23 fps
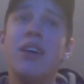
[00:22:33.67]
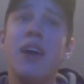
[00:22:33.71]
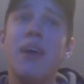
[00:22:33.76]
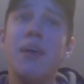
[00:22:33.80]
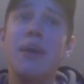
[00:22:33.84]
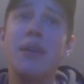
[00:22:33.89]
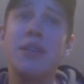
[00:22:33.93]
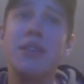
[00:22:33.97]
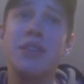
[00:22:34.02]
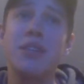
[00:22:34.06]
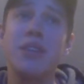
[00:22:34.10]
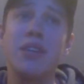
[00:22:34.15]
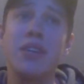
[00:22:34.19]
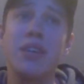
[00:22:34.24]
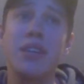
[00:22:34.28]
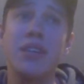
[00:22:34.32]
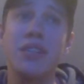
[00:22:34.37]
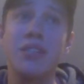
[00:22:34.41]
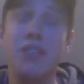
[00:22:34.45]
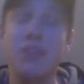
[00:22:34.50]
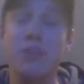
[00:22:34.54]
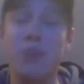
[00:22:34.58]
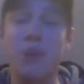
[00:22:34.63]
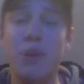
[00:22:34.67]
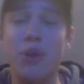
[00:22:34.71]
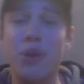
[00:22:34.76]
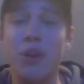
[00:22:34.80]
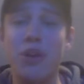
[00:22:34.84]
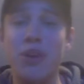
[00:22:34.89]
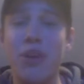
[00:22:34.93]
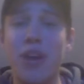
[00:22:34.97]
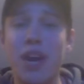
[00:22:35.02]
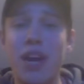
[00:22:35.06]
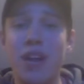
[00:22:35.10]
I can start
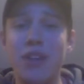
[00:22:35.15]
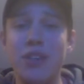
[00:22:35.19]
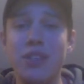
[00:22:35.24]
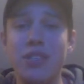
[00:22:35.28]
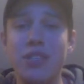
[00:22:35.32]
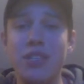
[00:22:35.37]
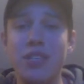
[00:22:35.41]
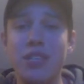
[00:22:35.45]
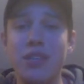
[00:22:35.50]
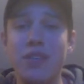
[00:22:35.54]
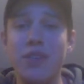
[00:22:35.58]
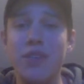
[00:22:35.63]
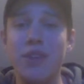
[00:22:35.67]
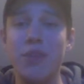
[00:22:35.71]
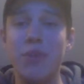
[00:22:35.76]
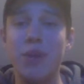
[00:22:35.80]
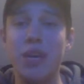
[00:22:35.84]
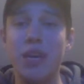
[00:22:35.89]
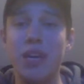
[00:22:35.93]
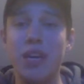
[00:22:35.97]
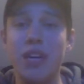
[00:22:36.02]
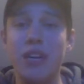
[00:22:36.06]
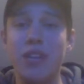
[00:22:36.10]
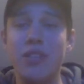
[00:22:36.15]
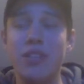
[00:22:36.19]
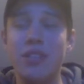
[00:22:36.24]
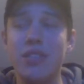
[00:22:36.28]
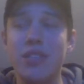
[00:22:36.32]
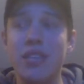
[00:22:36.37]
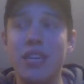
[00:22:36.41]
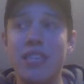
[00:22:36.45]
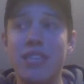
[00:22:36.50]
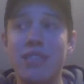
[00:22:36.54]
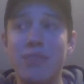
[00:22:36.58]
poking around, seeing if anybody
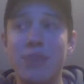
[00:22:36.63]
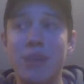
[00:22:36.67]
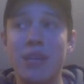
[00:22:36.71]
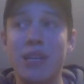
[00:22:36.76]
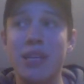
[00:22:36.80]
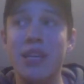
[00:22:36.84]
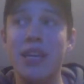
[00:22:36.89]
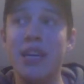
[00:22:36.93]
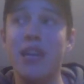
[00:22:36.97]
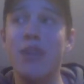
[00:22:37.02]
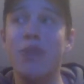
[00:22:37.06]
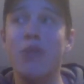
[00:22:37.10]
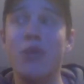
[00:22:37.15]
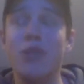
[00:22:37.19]
else has been there.